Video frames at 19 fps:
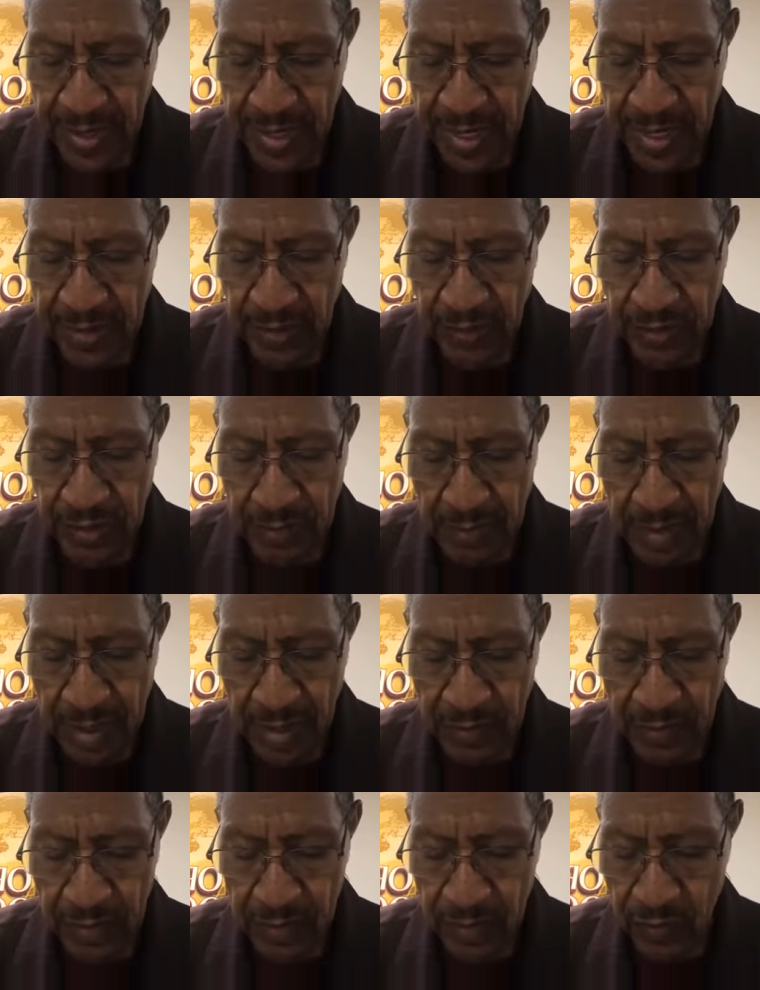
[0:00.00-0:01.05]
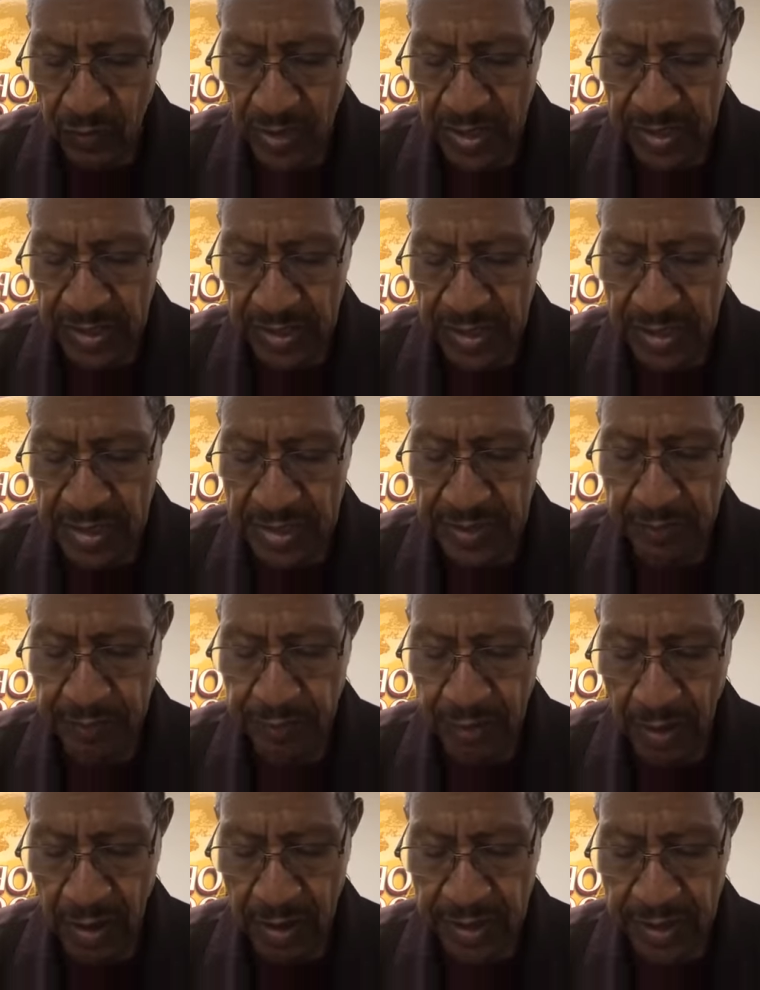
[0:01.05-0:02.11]
And on tomorrow, when he
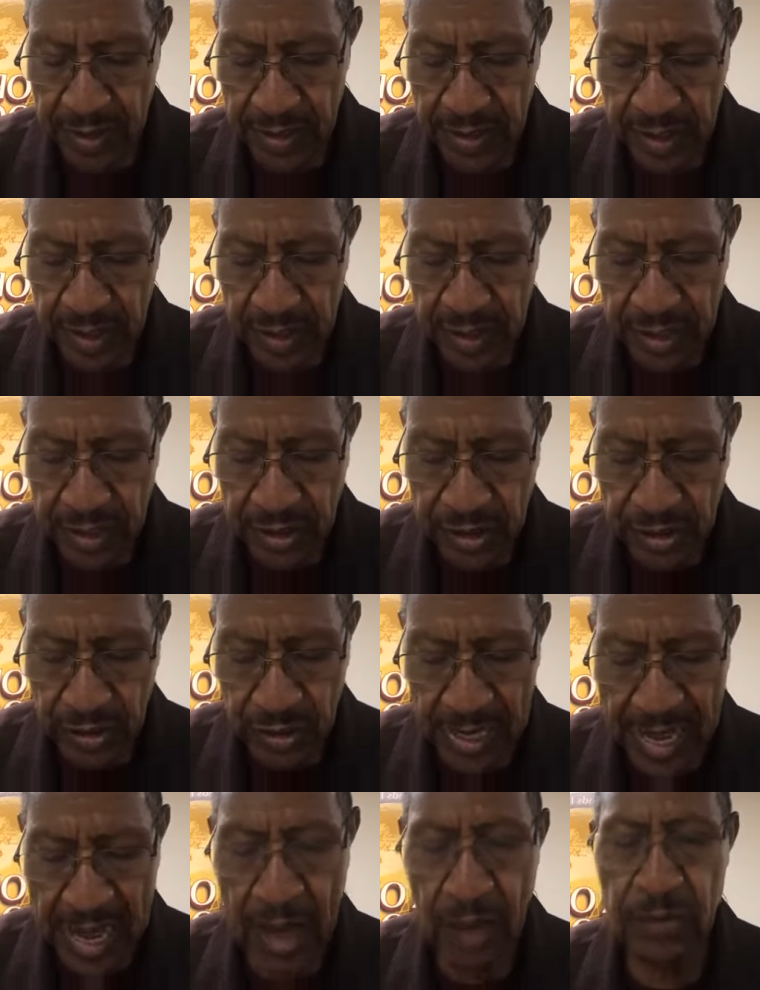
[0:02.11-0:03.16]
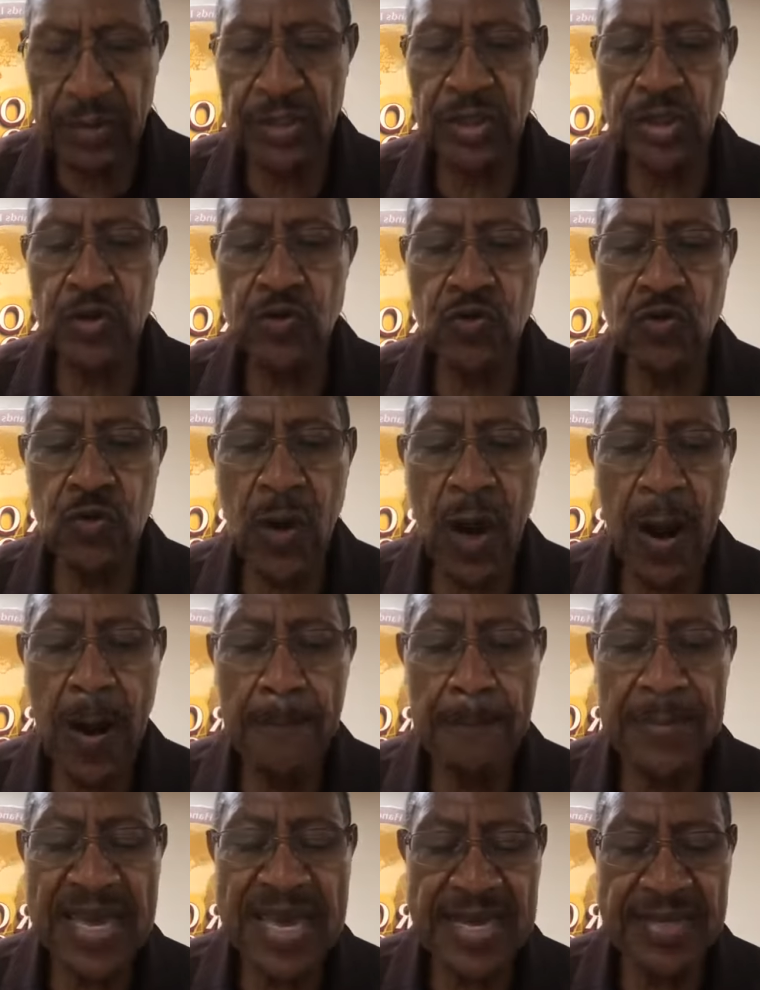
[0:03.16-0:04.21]
departed, he took out 2
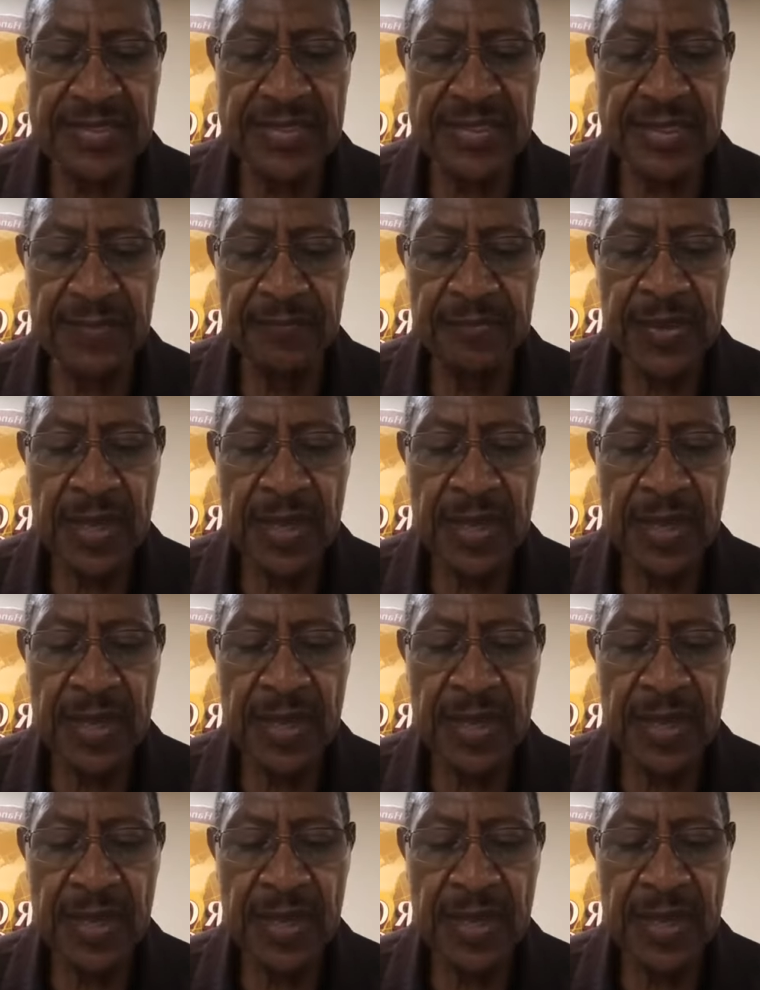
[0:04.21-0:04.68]
pence,